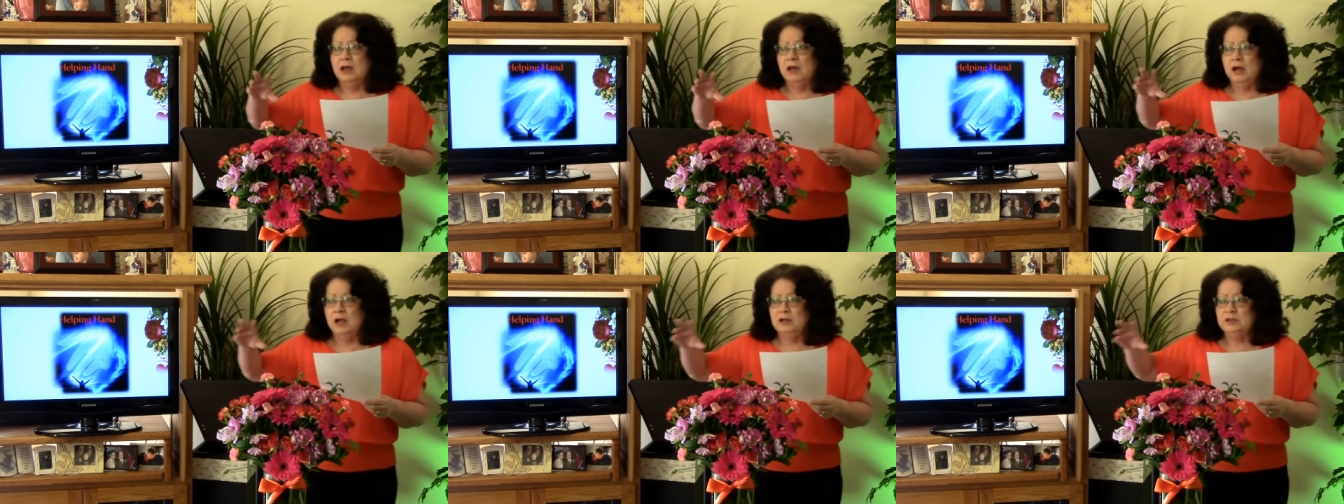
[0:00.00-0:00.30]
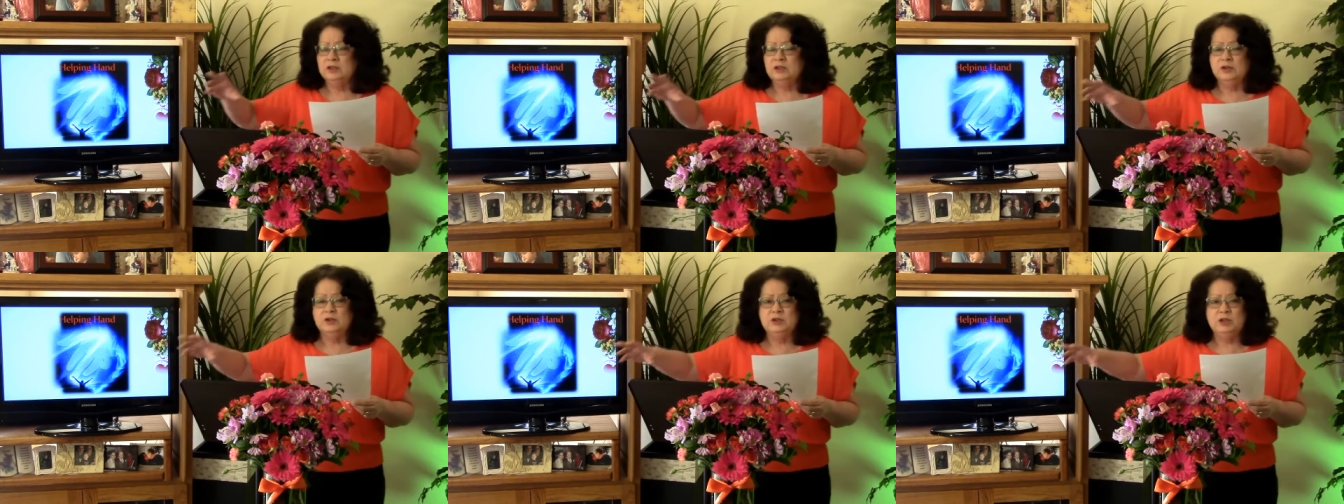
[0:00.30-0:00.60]

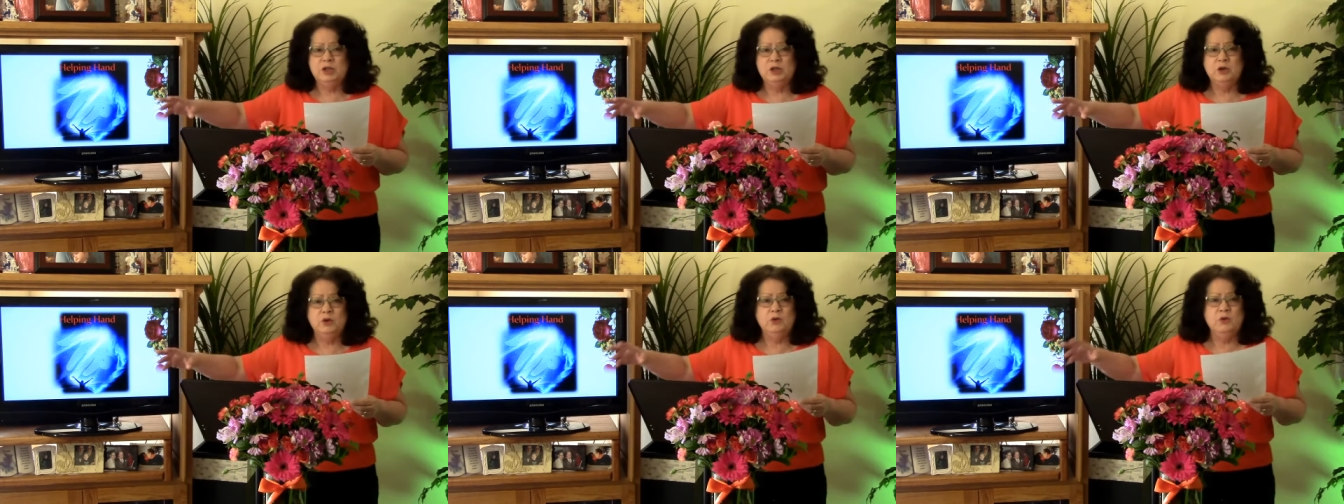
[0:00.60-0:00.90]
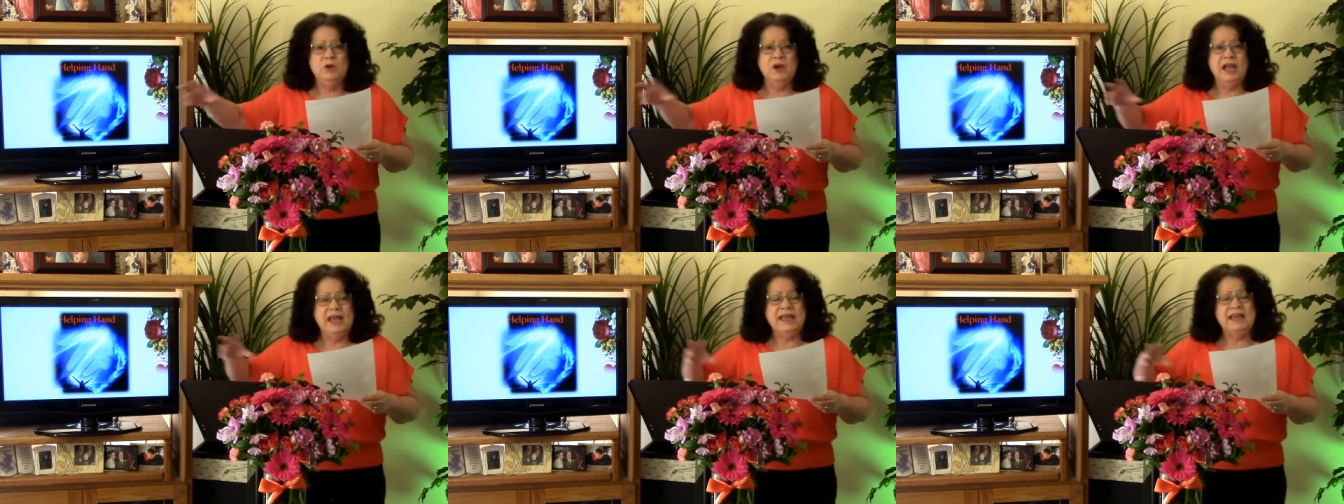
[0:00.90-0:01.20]
also
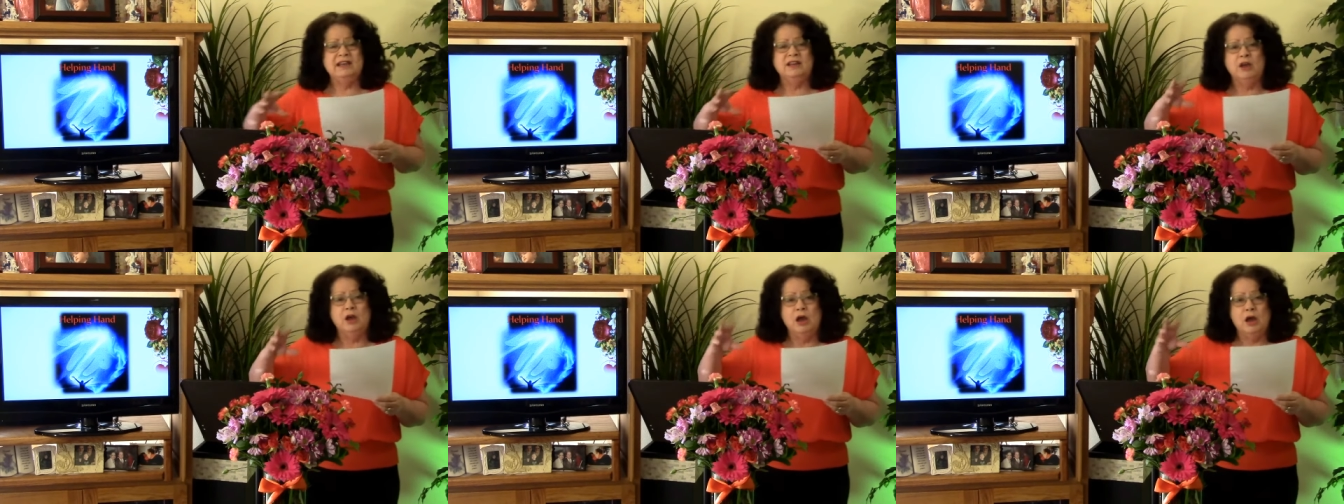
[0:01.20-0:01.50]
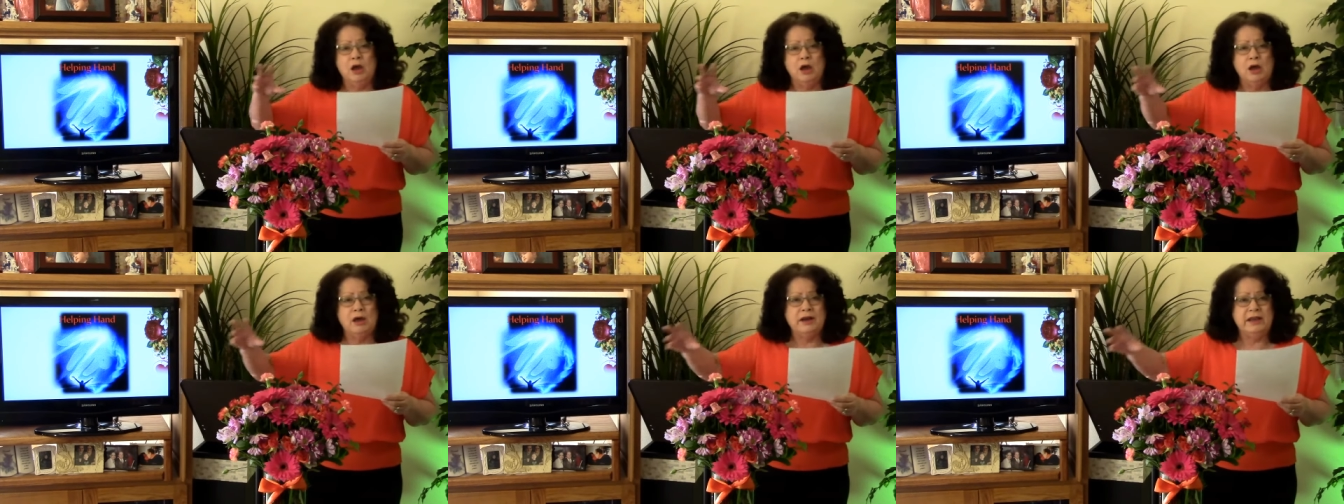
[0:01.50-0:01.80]
to an
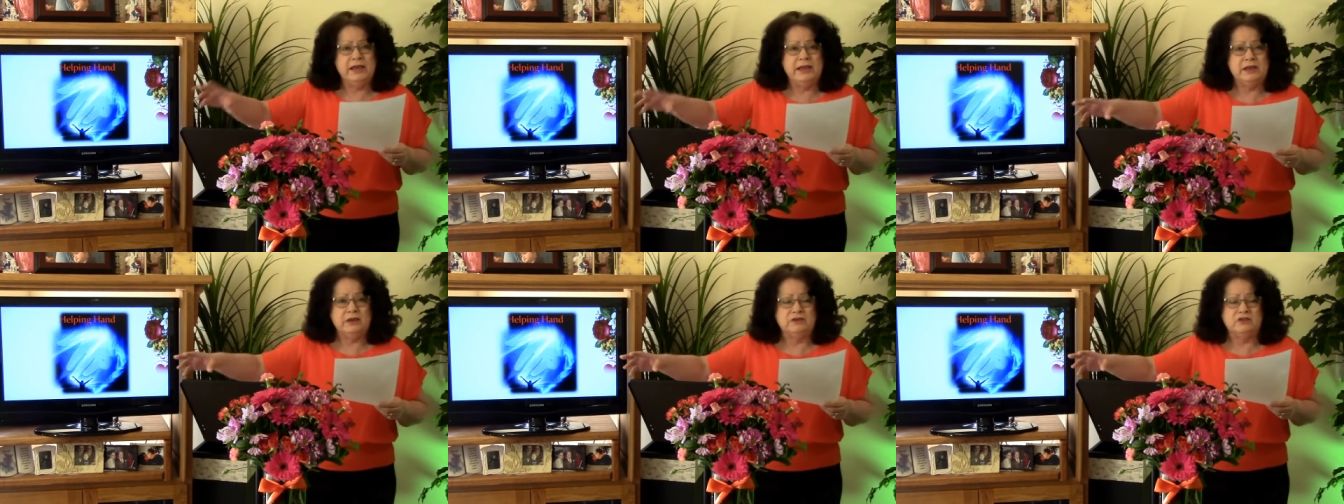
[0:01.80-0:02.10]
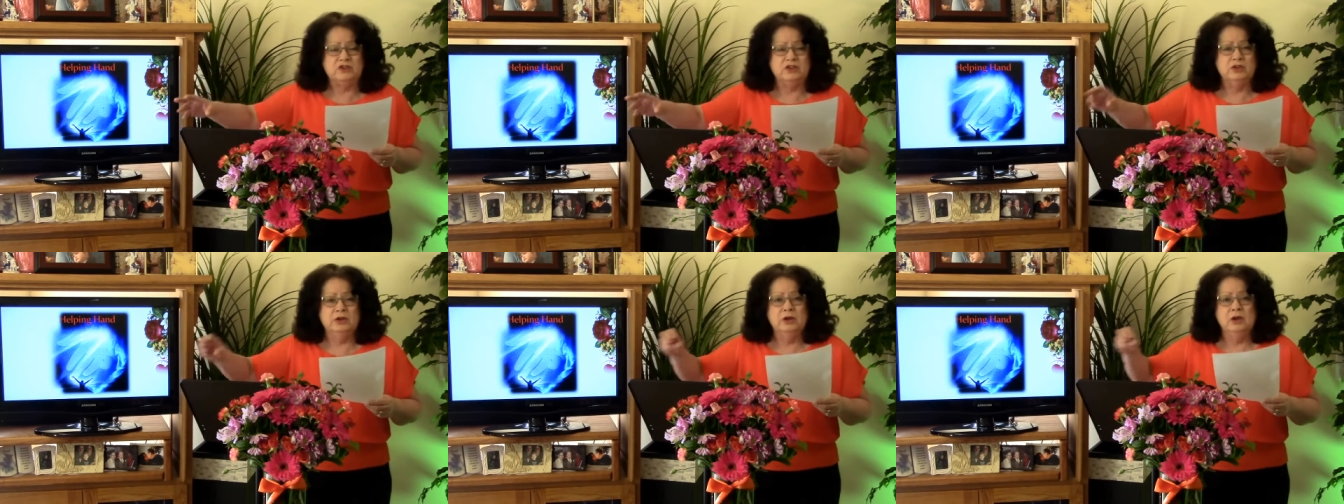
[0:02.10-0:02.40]

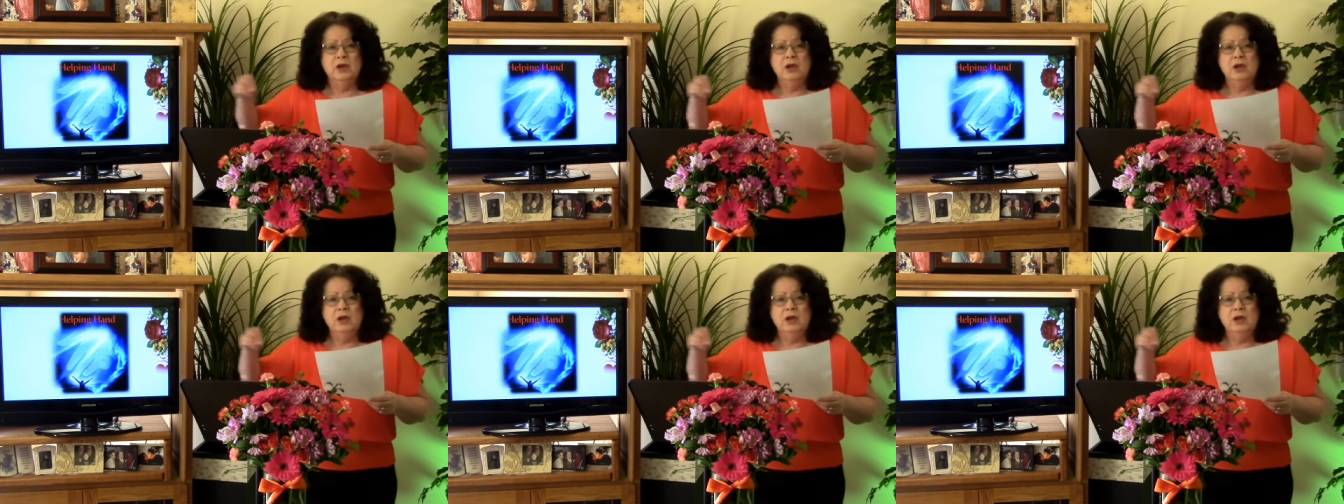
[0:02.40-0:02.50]
audience